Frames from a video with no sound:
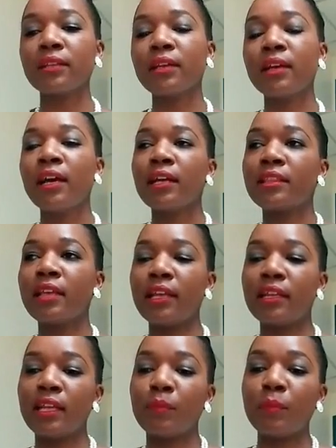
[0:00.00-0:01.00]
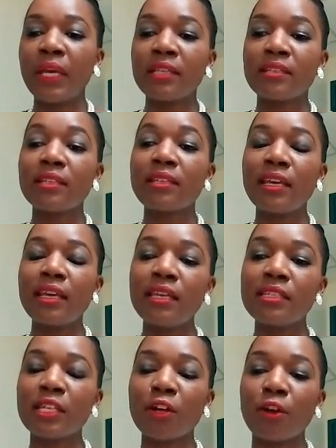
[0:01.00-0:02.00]
that, then it makes it
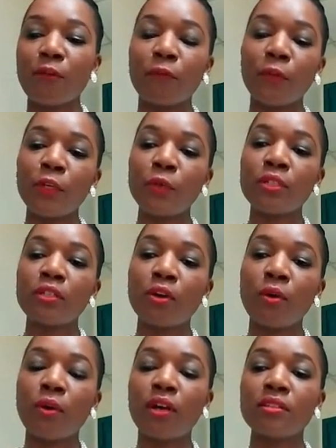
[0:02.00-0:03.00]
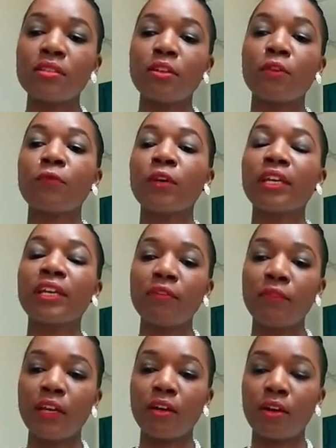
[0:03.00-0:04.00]
easier for you to now consider
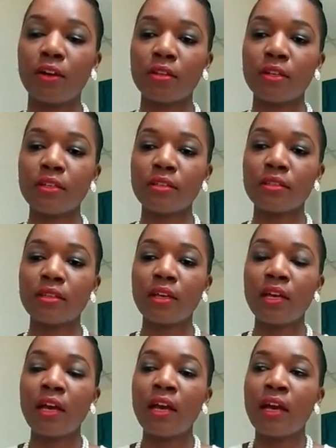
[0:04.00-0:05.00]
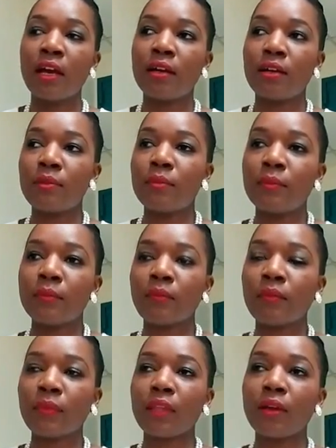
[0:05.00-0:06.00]
forgiving others.
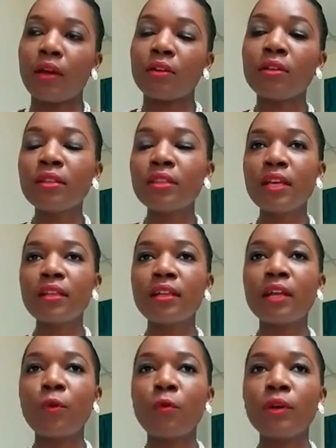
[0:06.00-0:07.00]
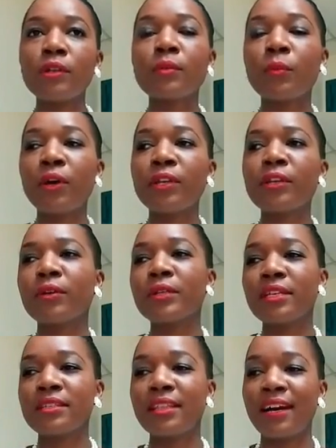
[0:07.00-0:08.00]
Um, Another thing that I want to point
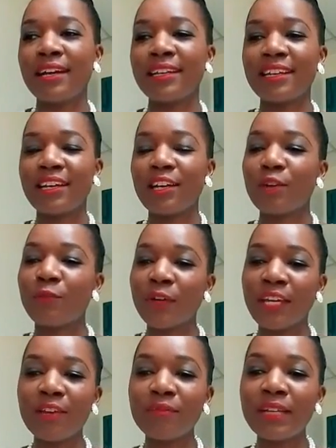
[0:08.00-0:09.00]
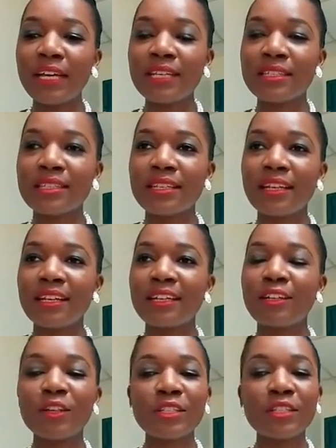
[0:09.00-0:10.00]
out is that forgiveness
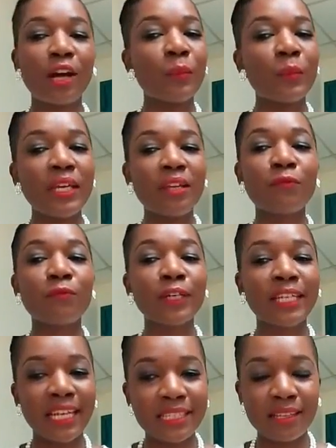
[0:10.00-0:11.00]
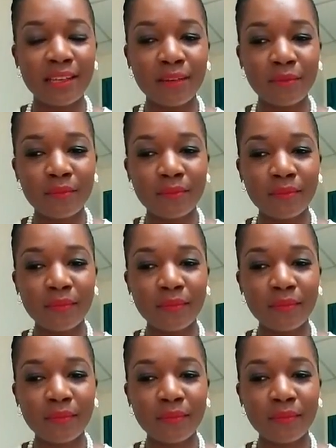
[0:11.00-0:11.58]
does not mean forgetting.